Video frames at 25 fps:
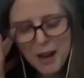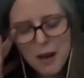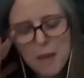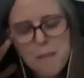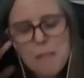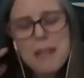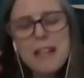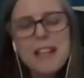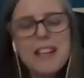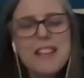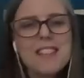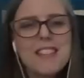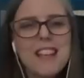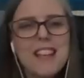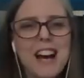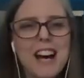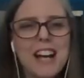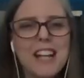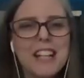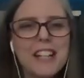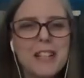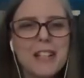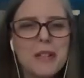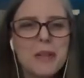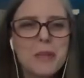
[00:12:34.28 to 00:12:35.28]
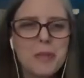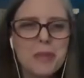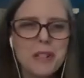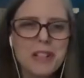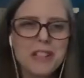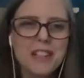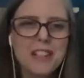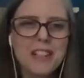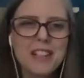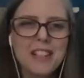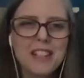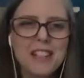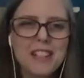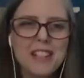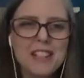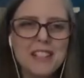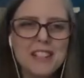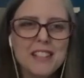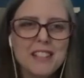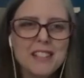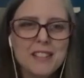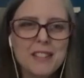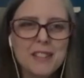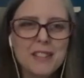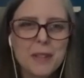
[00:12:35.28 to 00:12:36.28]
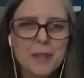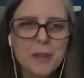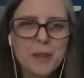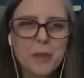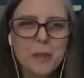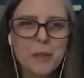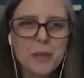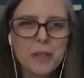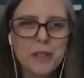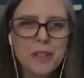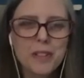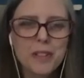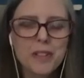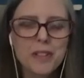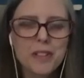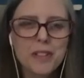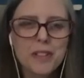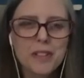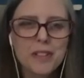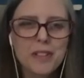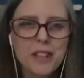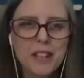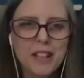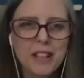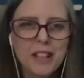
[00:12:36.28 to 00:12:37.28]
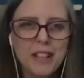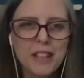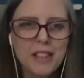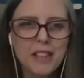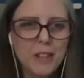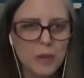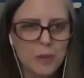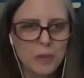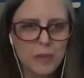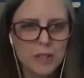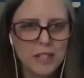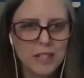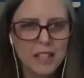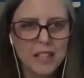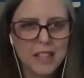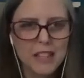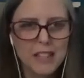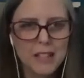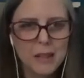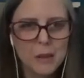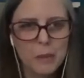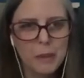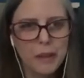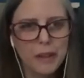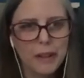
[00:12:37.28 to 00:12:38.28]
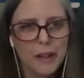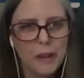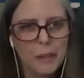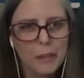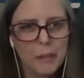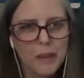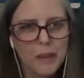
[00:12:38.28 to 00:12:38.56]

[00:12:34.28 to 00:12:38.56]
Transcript: because I didn't realize that there was anything to pick up